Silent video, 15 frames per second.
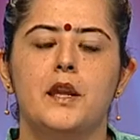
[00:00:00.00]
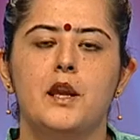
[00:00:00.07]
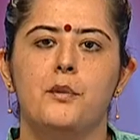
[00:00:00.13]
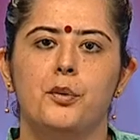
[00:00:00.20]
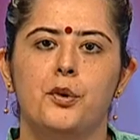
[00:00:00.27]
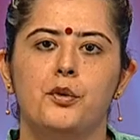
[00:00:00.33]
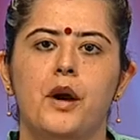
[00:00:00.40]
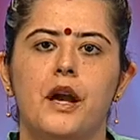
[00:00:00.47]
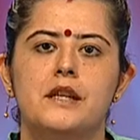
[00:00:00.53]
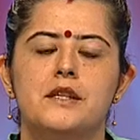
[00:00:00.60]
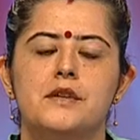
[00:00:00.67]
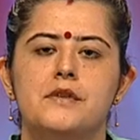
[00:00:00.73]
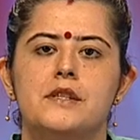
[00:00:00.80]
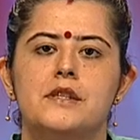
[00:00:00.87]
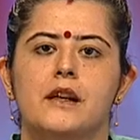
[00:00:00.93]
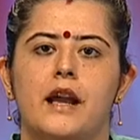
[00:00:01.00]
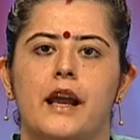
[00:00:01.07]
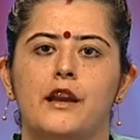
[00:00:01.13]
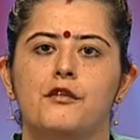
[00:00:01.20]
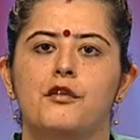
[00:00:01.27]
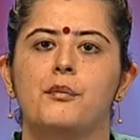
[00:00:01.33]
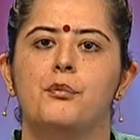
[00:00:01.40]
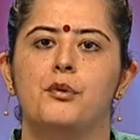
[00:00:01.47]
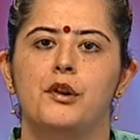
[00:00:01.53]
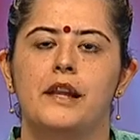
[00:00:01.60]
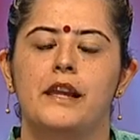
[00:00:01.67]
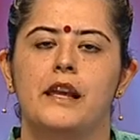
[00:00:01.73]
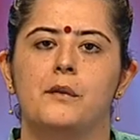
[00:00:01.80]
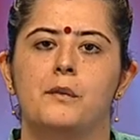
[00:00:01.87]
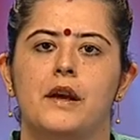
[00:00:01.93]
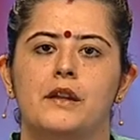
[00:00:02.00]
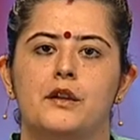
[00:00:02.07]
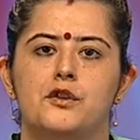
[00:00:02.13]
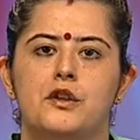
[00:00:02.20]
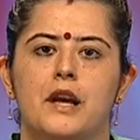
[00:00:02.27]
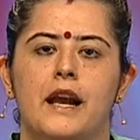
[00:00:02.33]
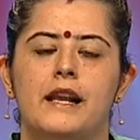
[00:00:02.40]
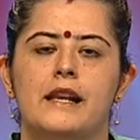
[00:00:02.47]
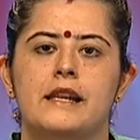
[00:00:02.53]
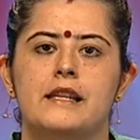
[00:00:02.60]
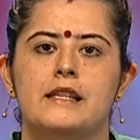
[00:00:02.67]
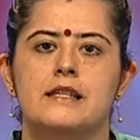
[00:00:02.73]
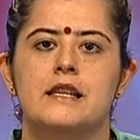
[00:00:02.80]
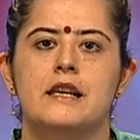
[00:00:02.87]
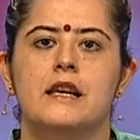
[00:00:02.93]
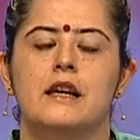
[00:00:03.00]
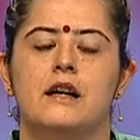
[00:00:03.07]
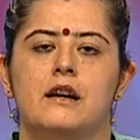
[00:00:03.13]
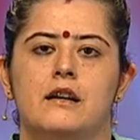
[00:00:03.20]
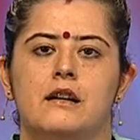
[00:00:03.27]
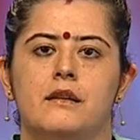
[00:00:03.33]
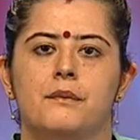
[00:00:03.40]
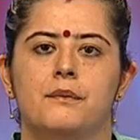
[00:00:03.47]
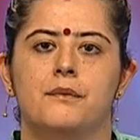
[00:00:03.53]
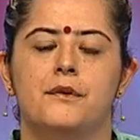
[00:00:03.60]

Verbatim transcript: Proactive is a kind of a bullying where the child is uh,